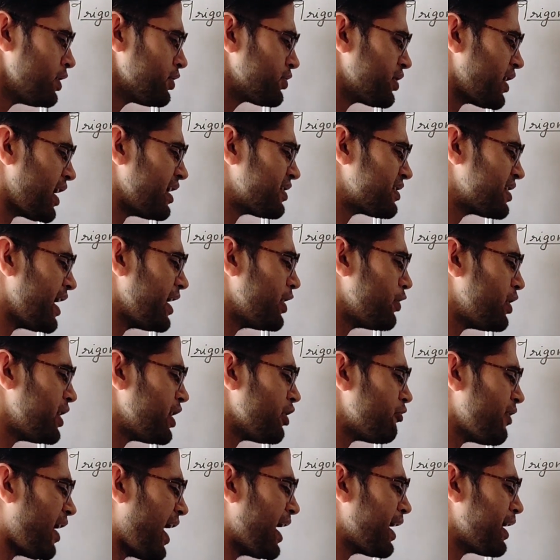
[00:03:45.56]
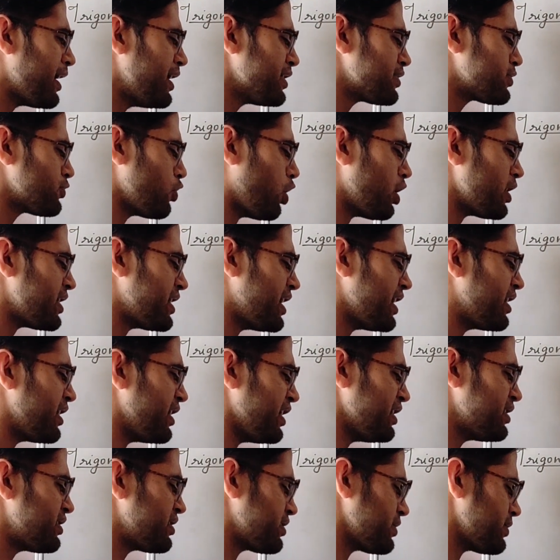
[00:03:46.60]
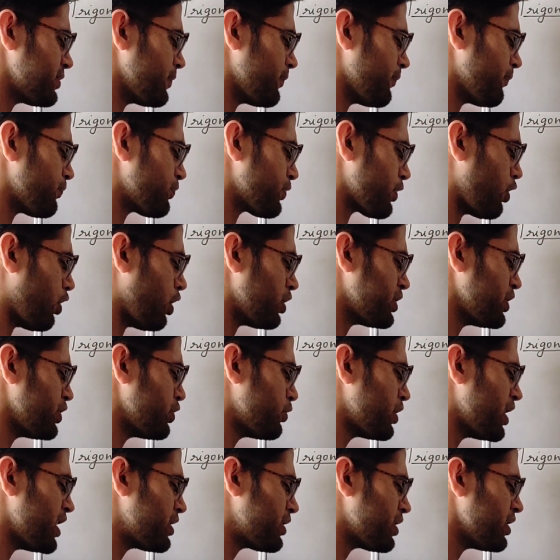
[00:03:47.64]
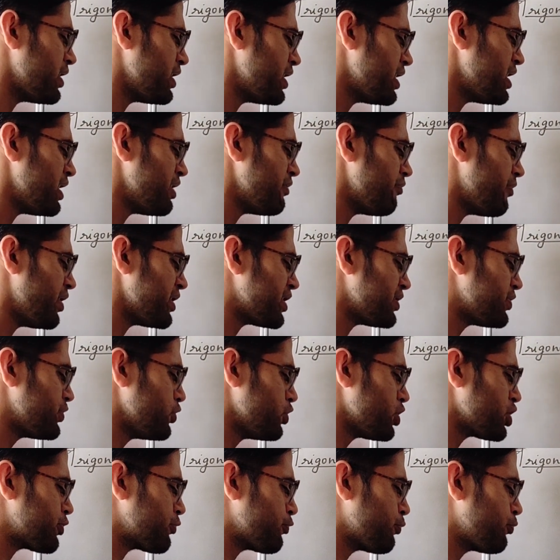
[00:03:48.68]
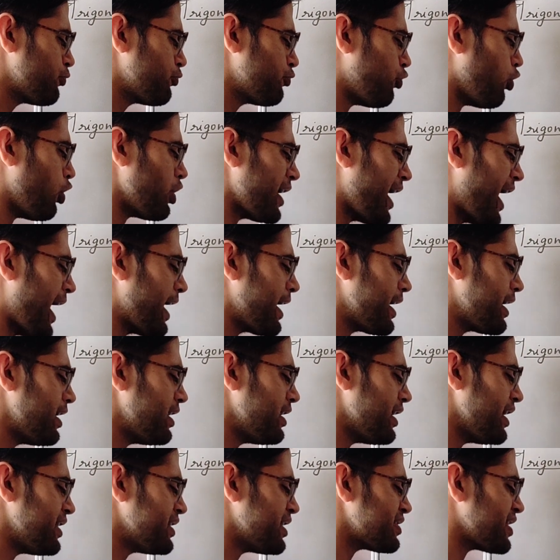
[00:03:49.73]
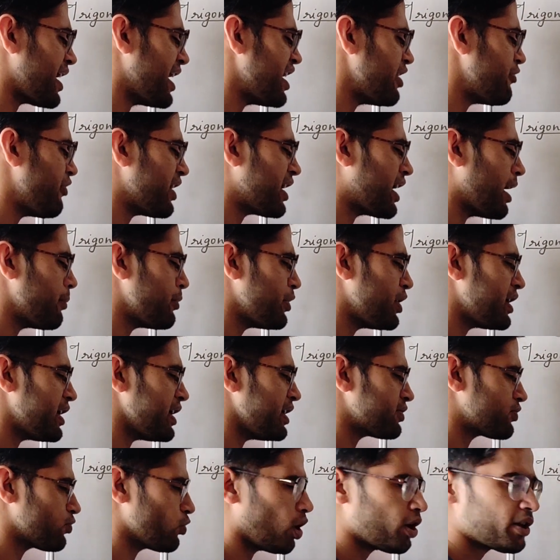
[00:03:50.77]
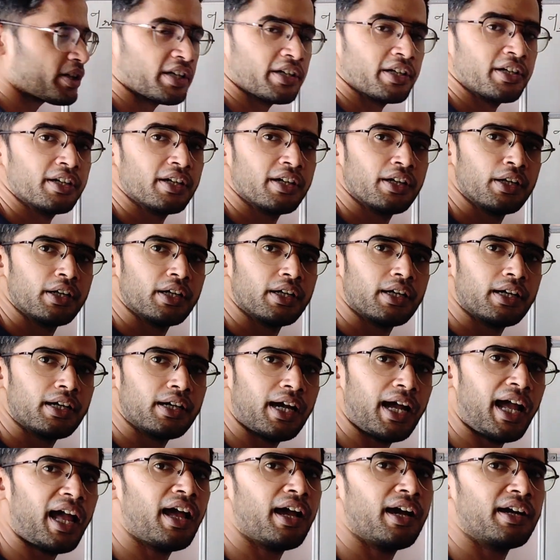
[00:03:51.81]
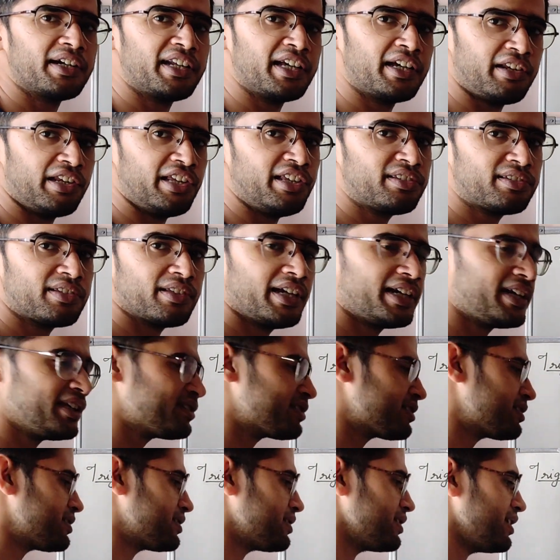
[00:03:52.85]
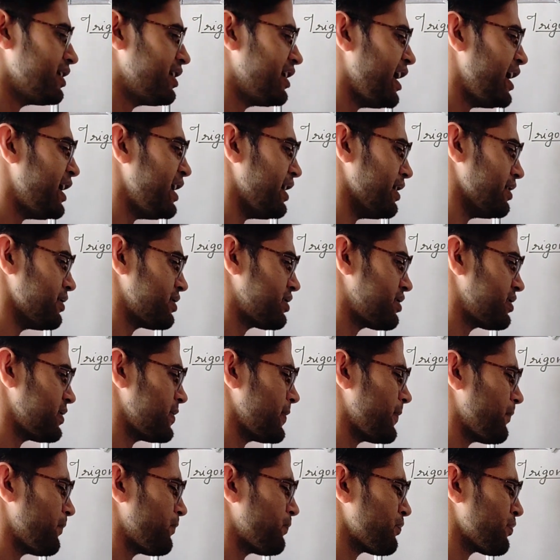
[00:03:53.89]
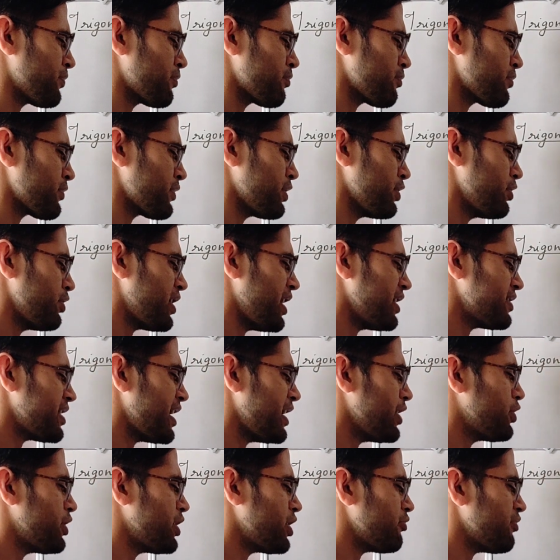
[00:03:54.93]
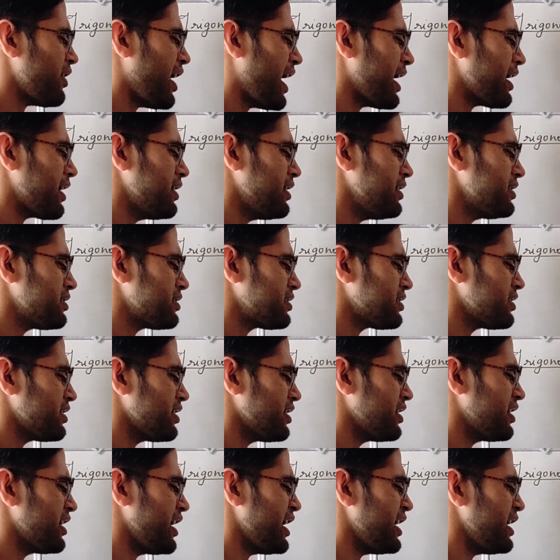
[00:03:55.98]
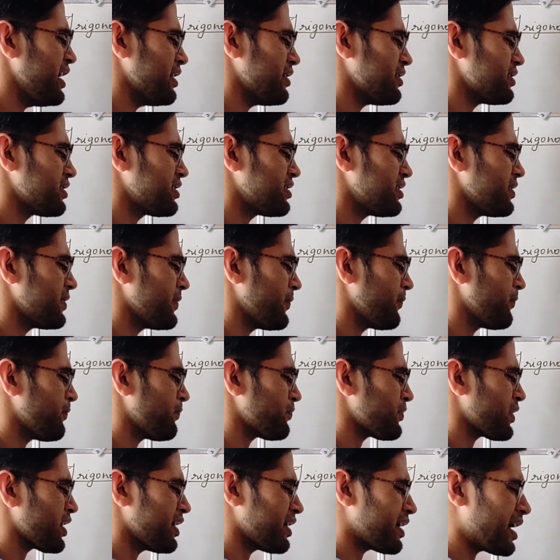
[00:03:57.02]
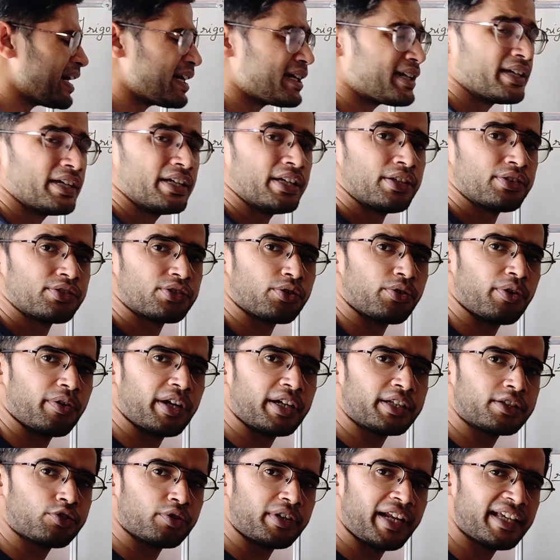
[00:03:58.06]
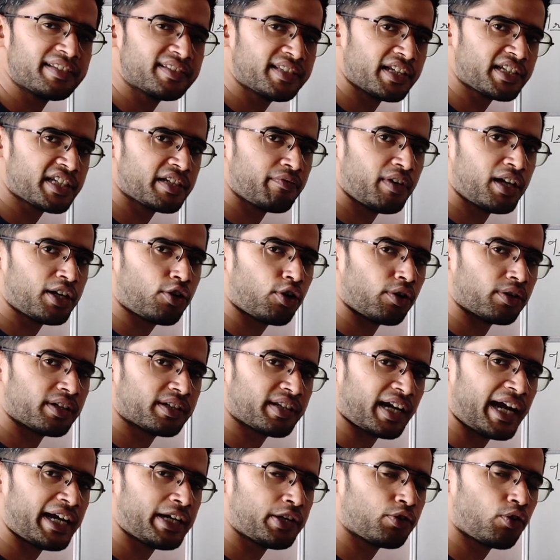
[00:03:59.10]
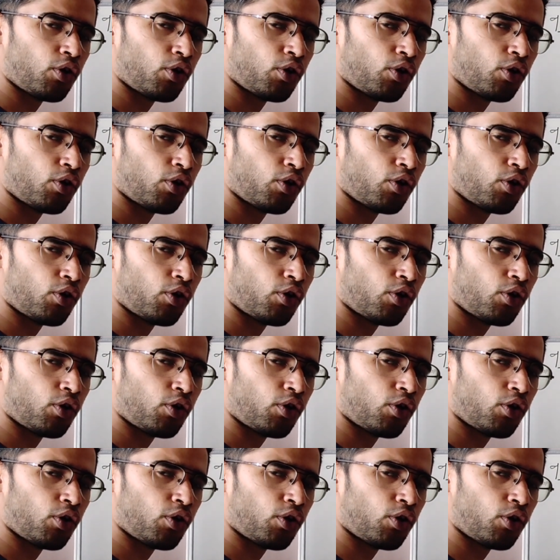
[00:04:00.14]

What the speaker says: So SI unit of angle is not degrees, or the unit which is used for angle in the scientific community is not degrees, it is radians. Your SI unit of angle is radians, right? So in today's session, we'll try